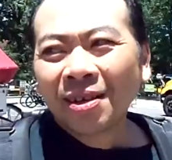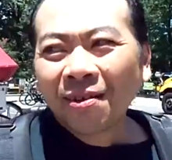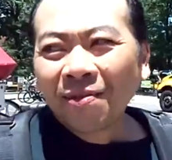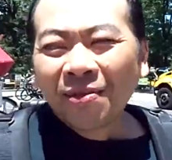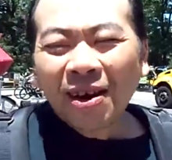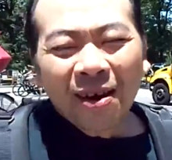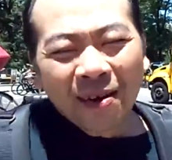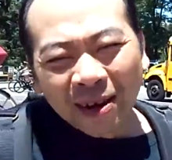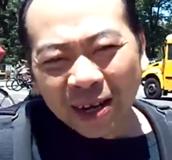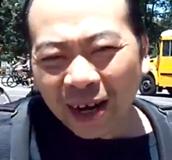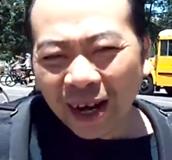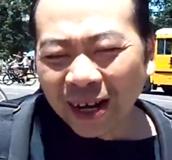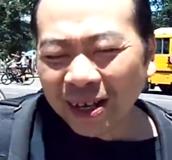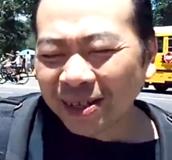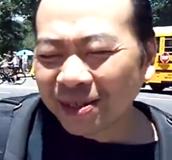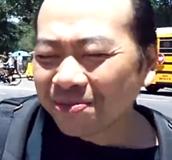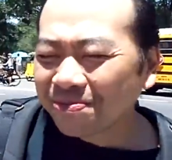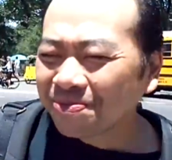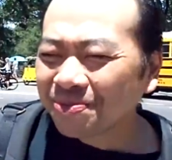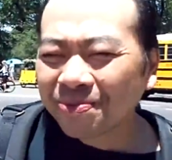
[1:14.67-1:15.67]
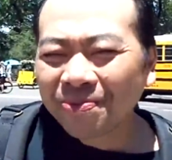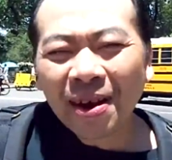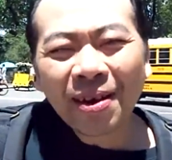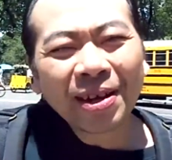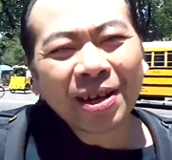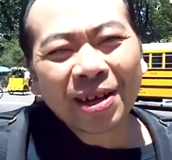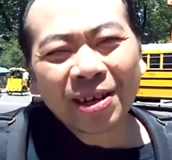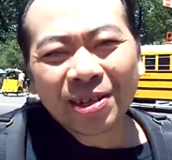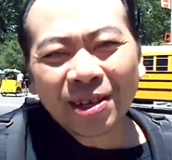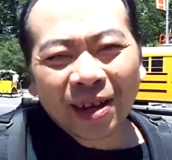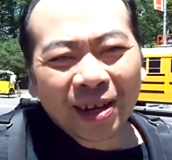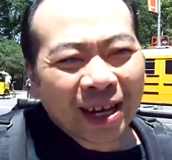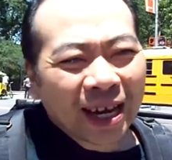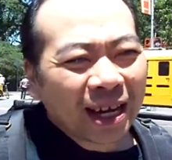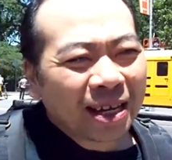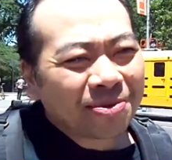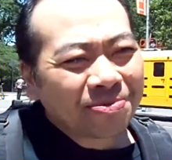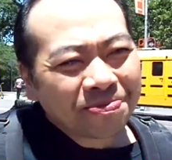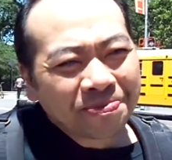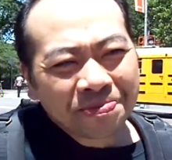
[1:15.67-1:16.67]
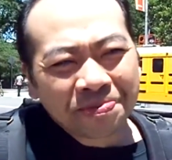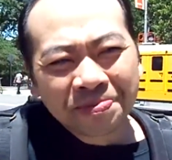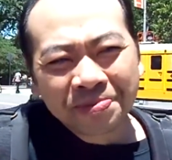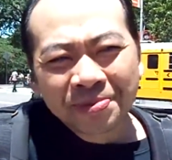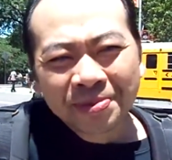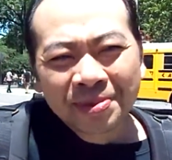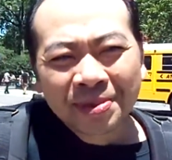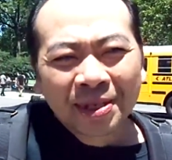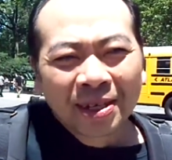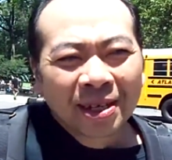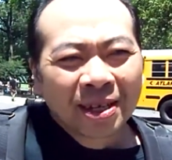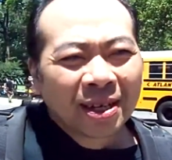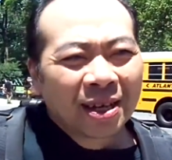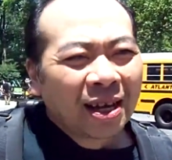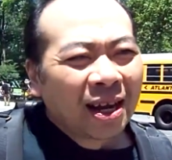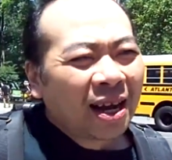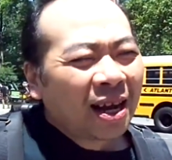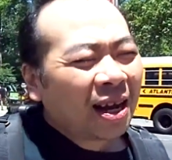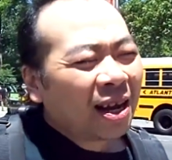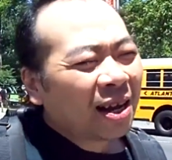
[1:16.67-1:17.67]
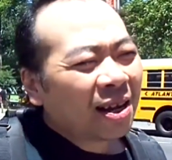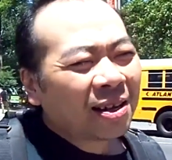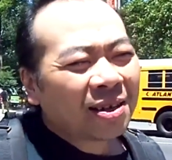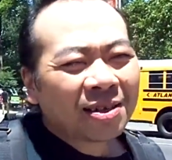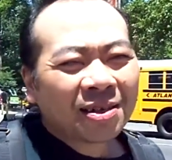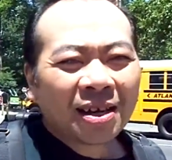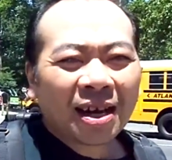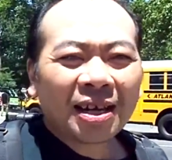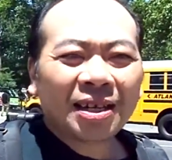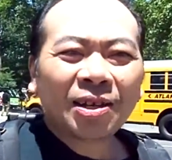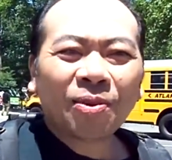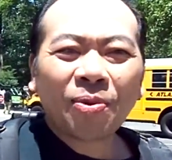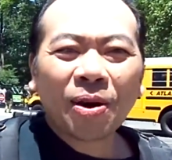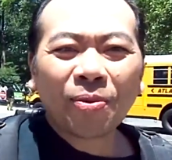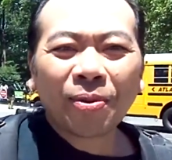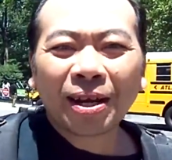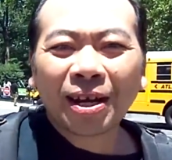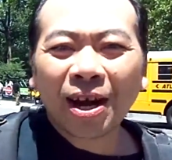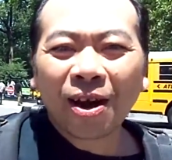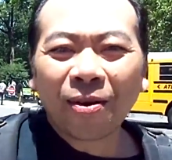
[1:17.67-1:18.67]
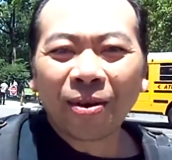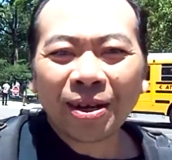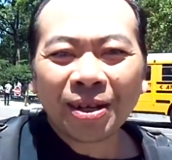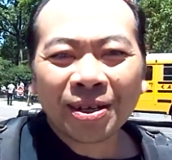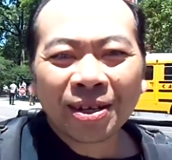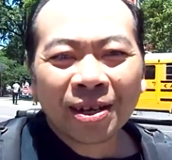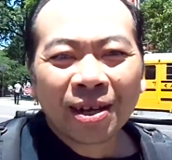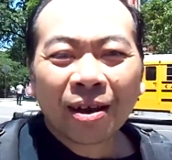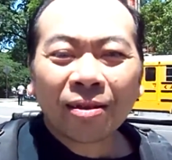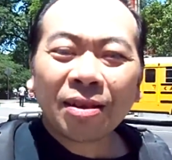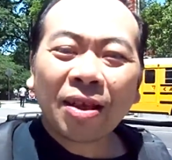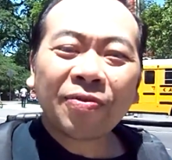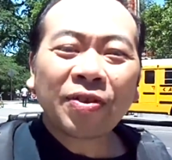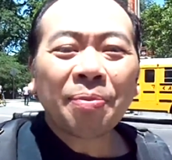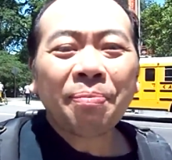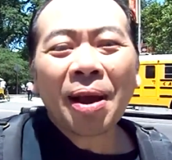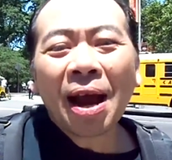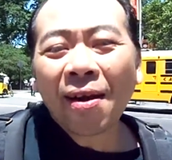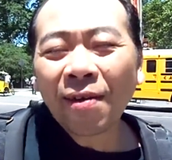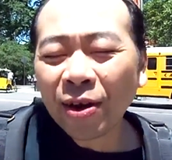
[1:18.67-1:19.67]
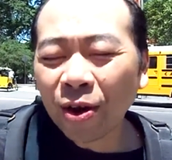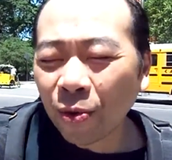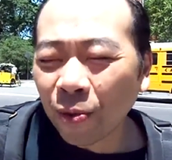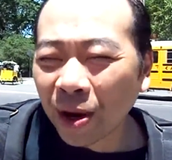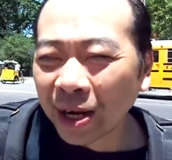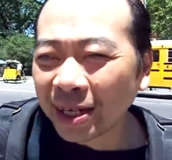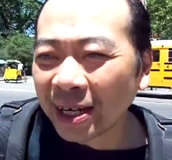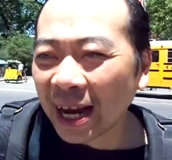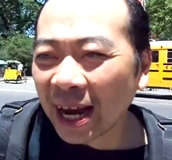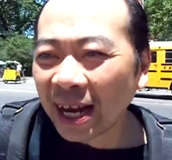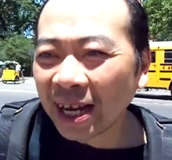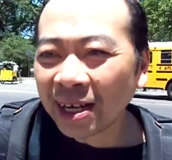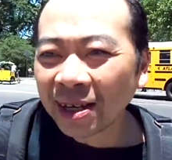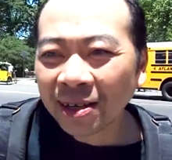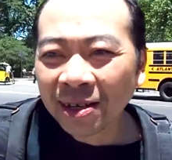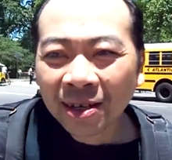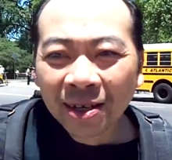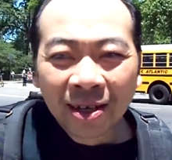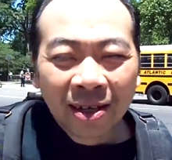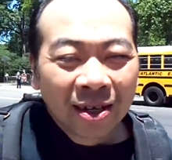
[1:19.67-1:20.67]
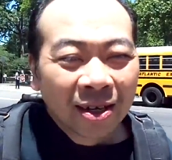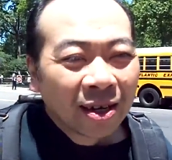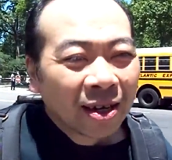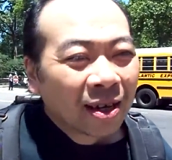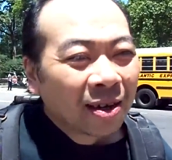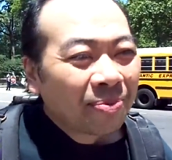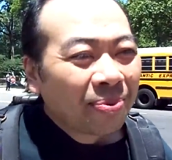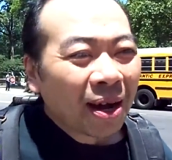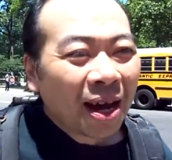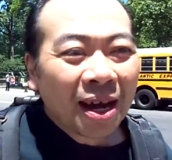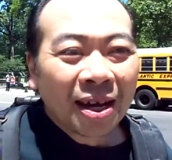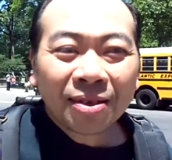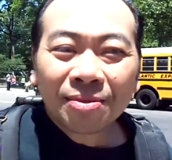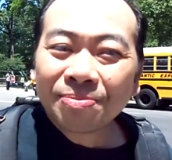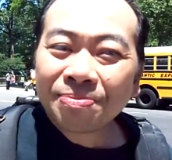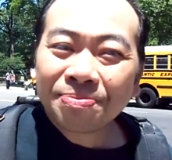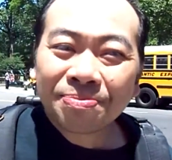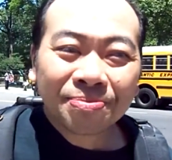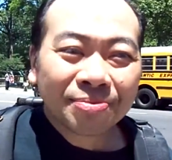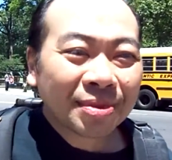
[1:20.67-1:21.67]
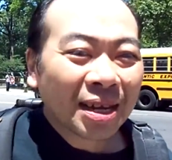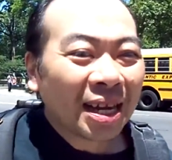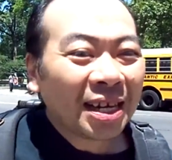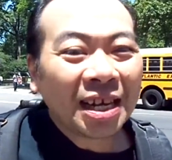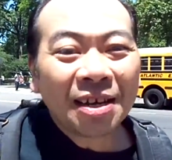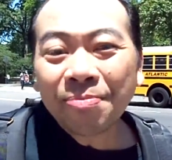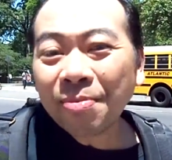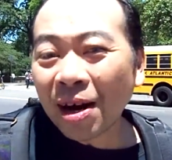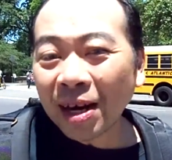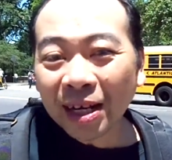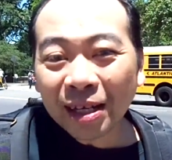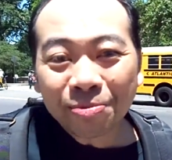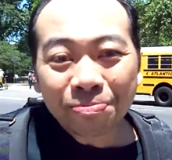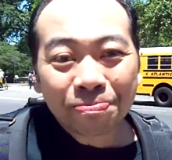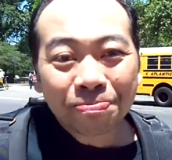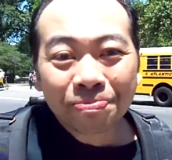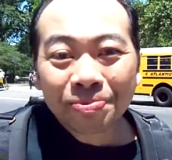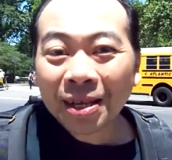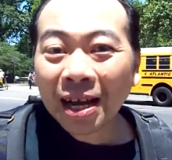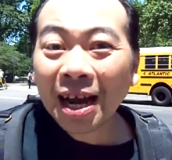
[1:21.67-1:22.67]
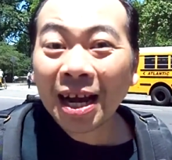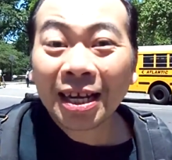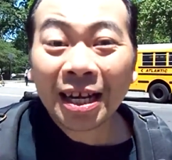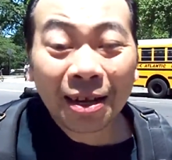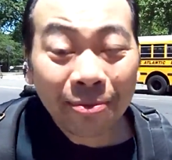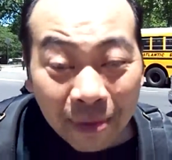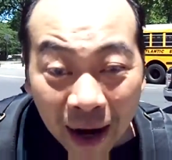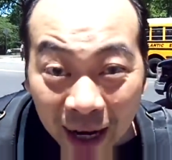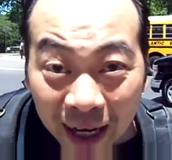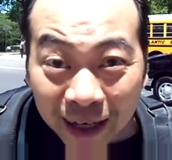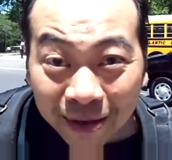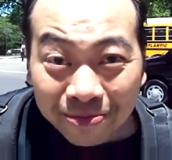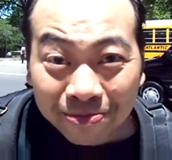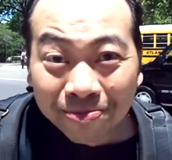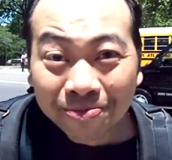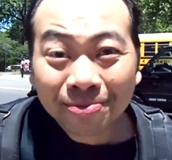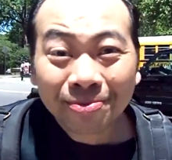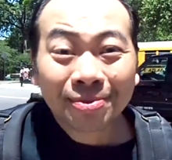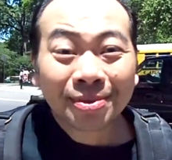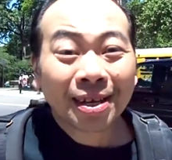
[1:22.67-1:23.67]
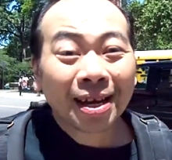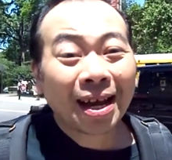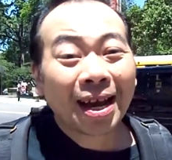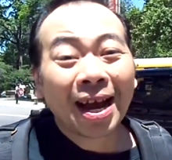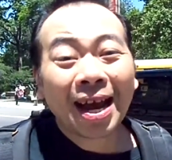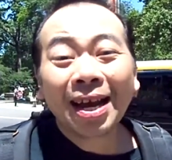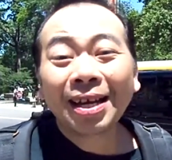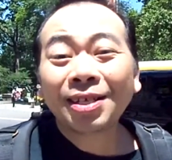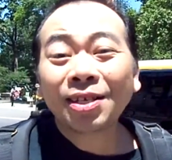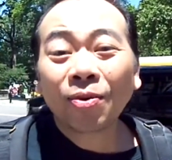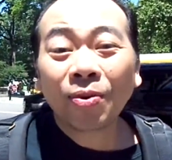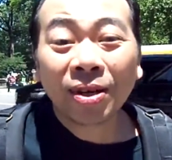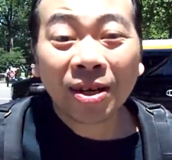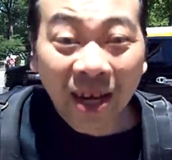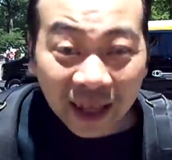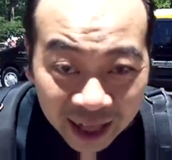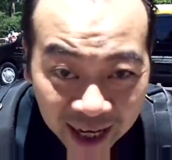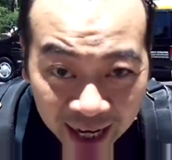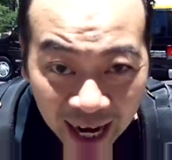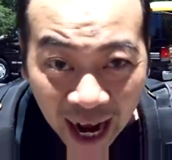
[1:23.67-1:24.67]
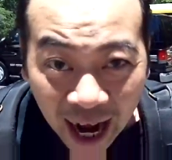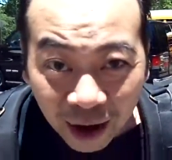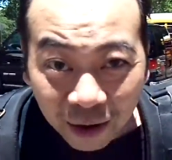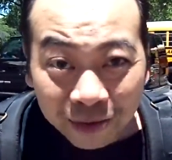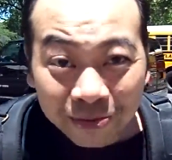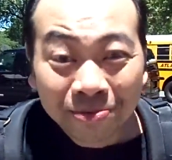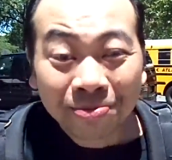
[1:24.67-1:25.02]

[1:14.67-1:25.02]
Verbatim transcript: Very good, very good looking. Ah, I don't know where we're going. I'd love to marry her one day. But I need money. I need money. I ain't doing nothing now.